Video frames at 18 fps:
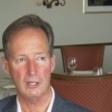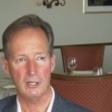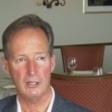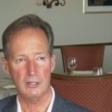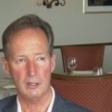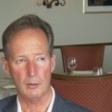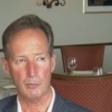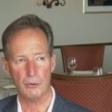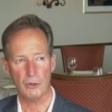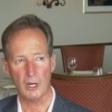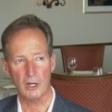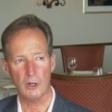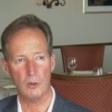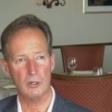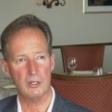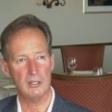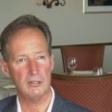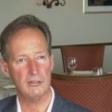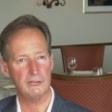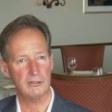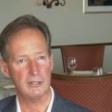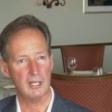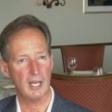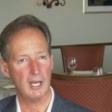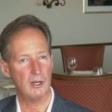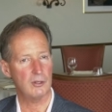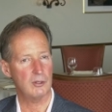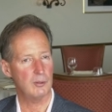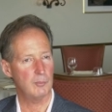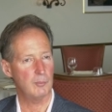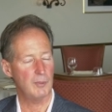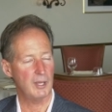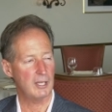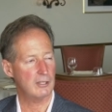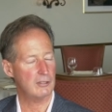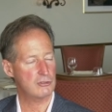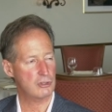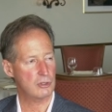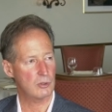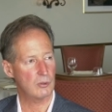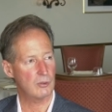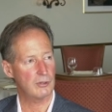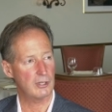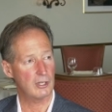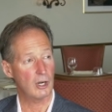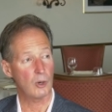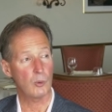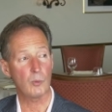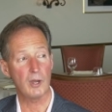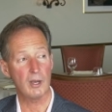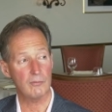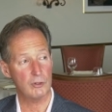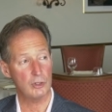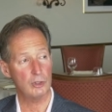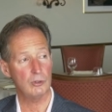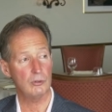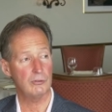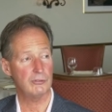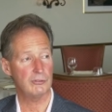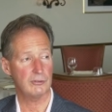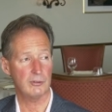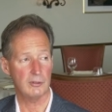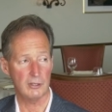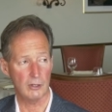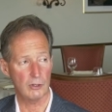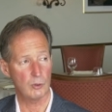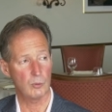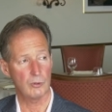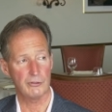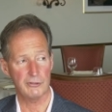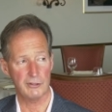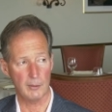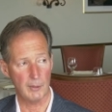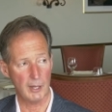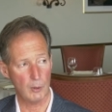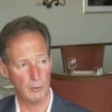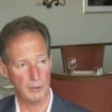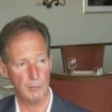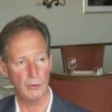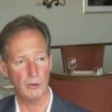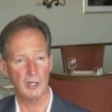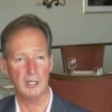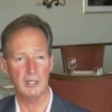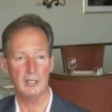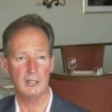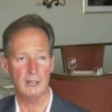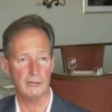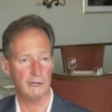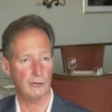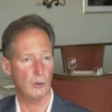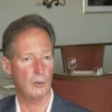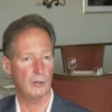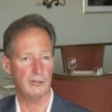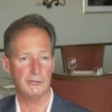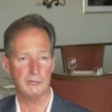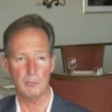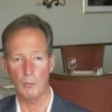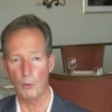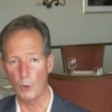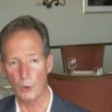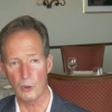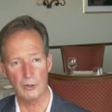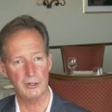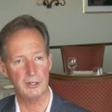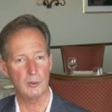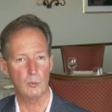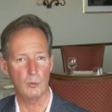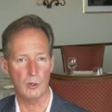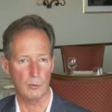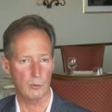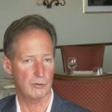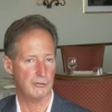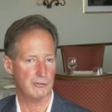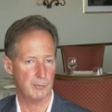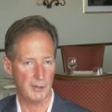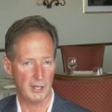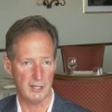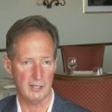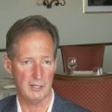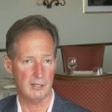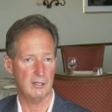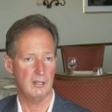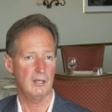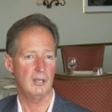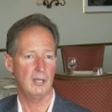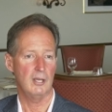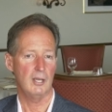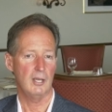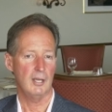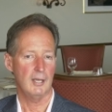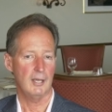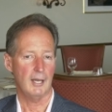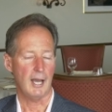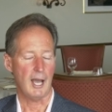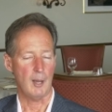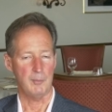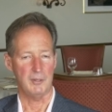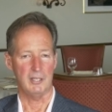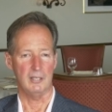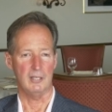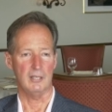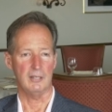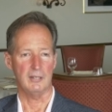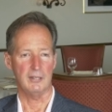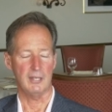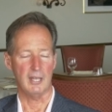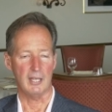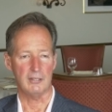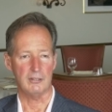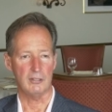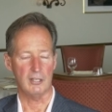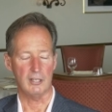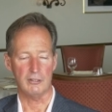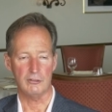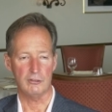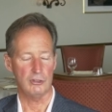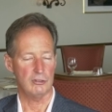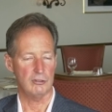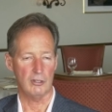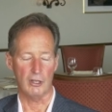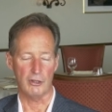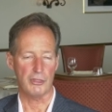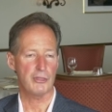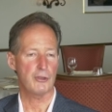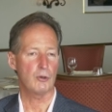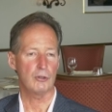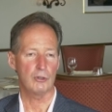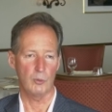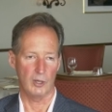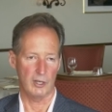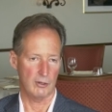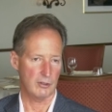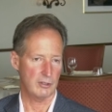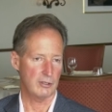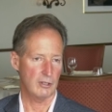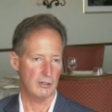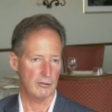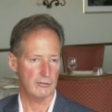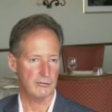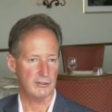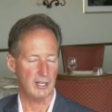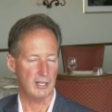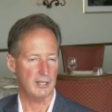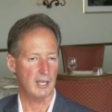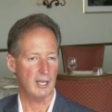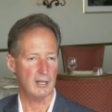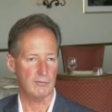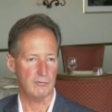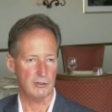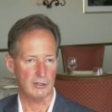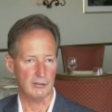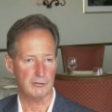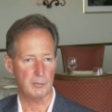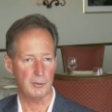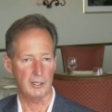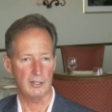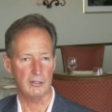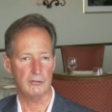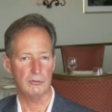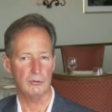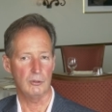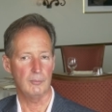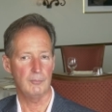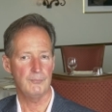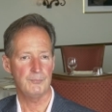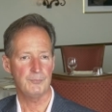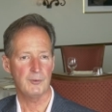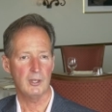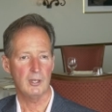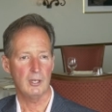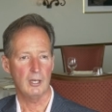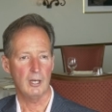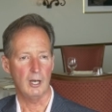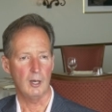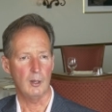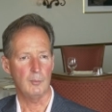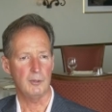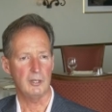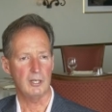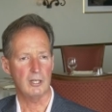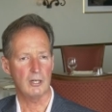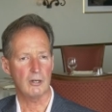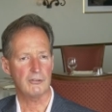the priorities and how to make sure that our revenues, in other words, the amount we bring in is always more than what we're spending. Right. I mean, it, that, that a third grader can understand that if you explain it to them. Yes. Um, and, and our